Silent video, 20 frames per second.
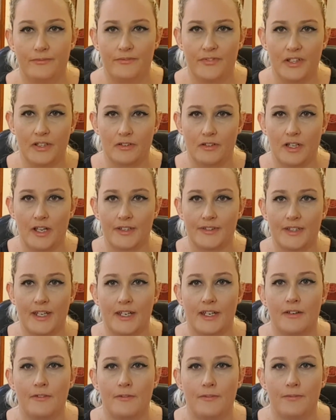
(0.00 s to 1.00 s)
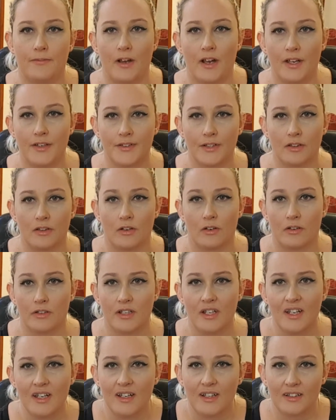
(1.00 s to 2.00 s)
feel like they can find a lot.
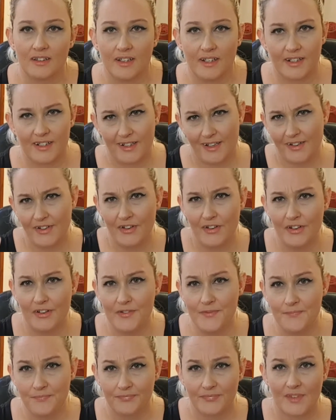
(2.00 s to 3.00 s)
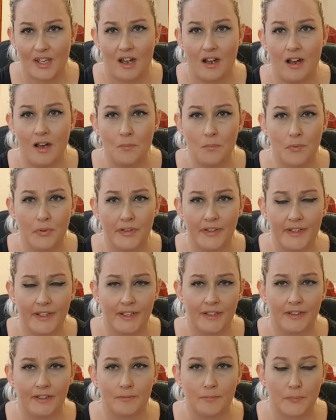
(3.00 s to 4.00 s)
Like I know I'm
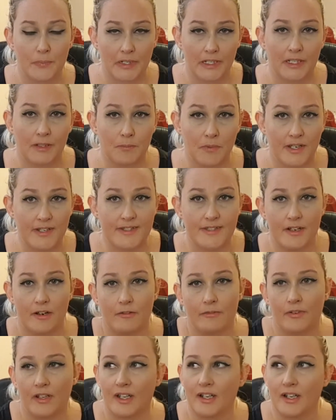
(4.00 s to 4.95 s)
pretty big myself,